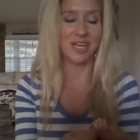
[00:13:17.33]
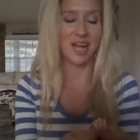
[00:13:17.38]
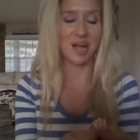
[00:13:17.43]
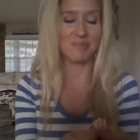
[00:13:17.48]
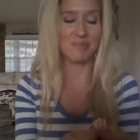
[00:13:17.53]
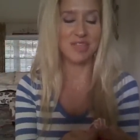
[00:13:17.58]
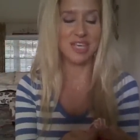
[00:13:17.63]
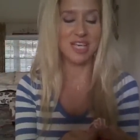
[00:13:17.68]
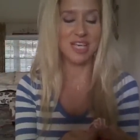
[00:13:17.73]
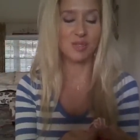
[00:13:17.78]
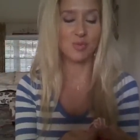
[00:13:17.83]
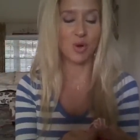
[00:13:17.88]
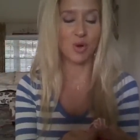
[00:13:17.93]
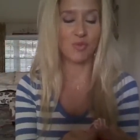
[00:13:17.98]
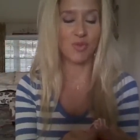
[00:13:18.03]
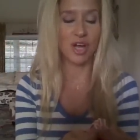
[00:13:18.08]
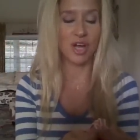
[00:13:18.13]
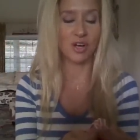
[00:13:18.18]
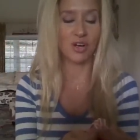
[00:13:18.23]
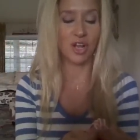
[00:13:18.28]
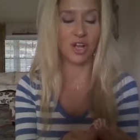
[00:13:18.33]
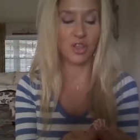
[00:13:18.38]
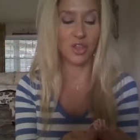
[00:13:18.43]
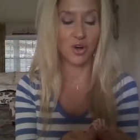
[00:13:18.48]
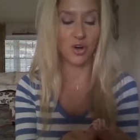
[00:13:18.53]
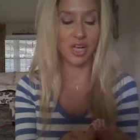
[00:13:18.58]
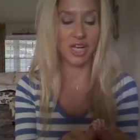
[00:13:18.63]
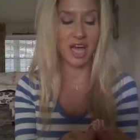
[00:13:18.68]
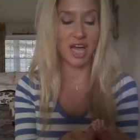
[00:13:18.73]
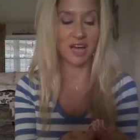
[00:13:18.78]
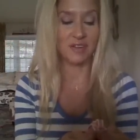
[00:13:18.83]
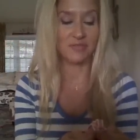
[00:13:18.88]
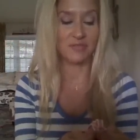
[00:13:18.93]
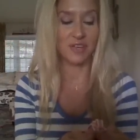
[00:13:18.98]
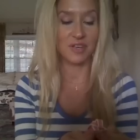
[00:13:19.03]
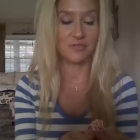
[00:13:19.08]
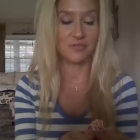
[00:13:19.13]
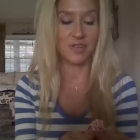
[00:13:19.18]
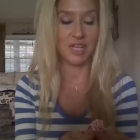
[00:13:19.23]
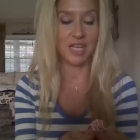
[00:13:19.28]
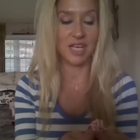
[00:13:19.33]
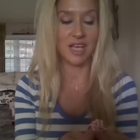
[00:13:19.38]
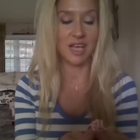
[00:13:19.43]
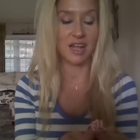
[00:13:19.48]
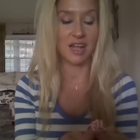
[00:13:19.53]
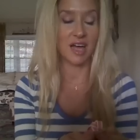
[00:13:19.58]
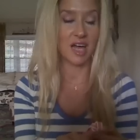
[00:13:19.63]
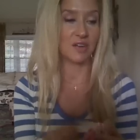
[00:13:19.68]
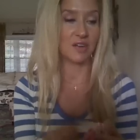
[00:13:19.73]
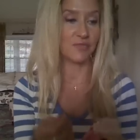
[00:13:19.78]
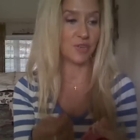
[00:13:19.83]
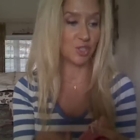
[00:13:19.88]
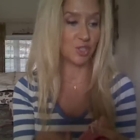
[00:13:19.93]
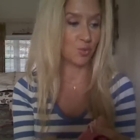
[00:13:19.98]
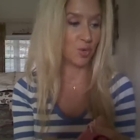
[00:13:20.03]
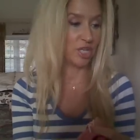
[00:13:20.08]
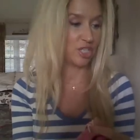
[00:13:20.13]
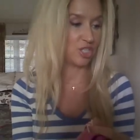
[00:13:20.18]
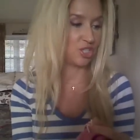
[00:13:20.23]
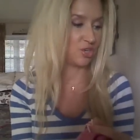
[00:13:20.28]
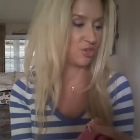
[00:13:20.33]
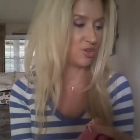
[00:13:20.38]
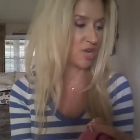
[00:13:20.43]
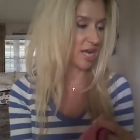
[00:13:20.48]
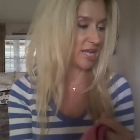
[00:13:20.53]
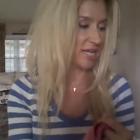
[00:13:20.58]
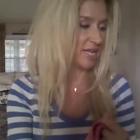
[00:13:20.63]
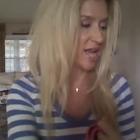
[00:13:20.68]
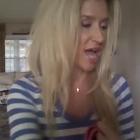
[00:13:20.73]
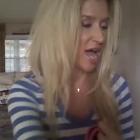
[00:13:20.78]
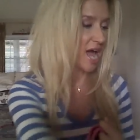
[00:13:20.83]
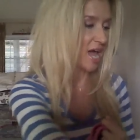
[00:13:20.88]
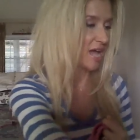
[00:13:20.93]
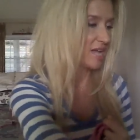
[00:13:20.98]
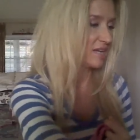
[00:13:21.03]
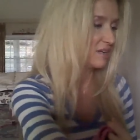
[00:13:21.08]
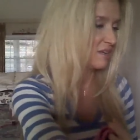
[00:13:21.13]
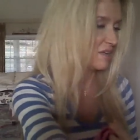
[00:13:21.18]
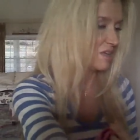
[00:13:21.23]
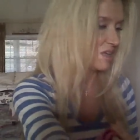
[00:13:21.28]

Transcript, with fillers: but um, these were regularly $39.50 and I got them for $22.99. I